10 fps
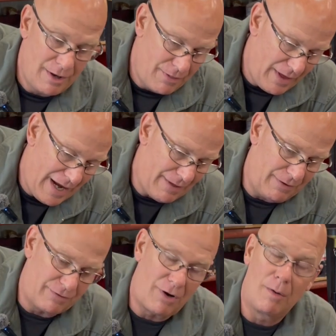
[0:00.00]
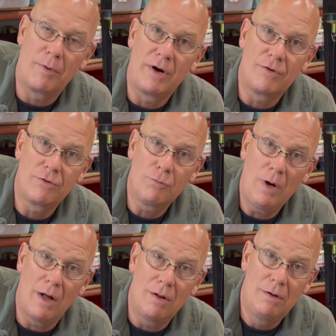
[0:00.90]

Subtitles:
they had these carburetors as well.